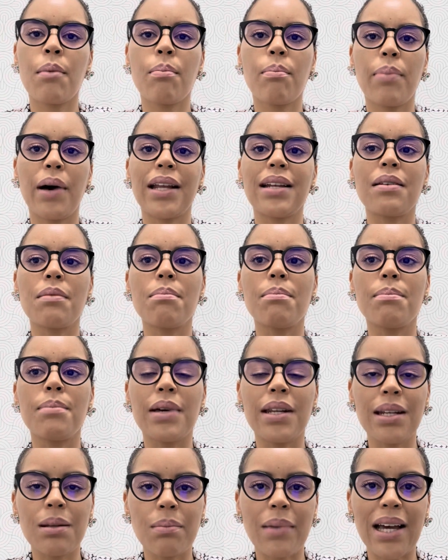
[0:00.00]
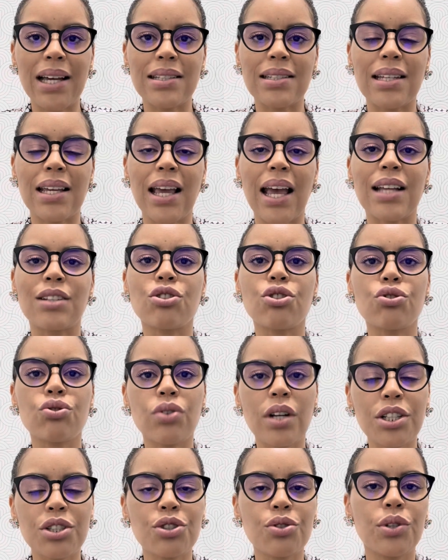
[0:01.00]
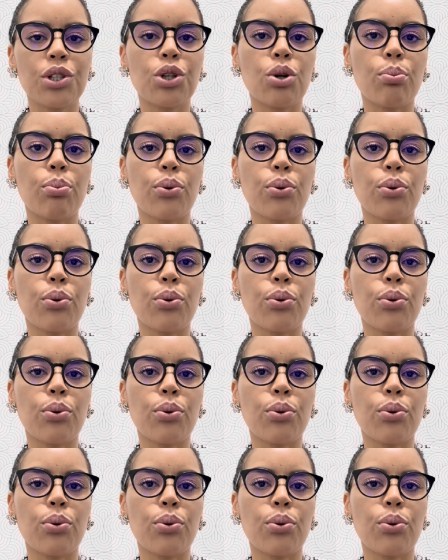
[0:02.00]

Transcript: but minimizing and structuring